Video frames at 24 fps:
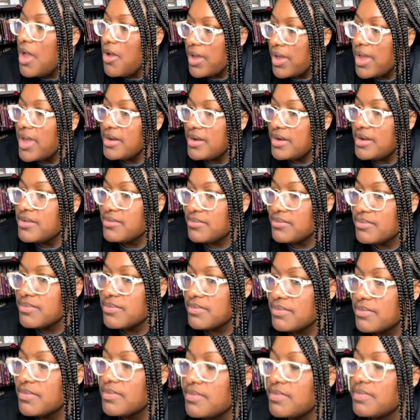Okay.
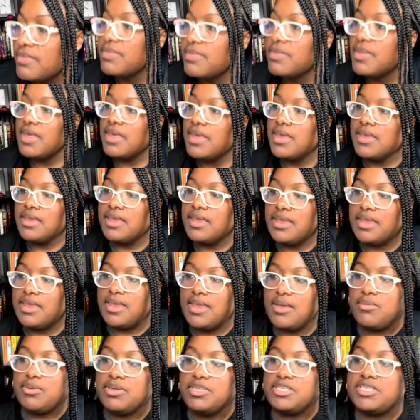
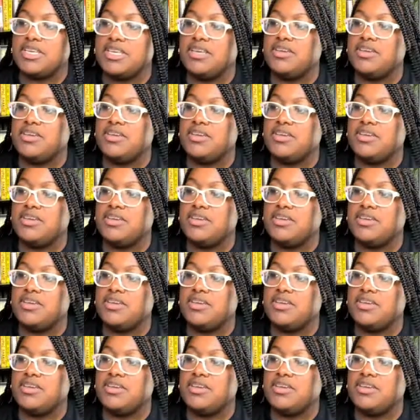Can we see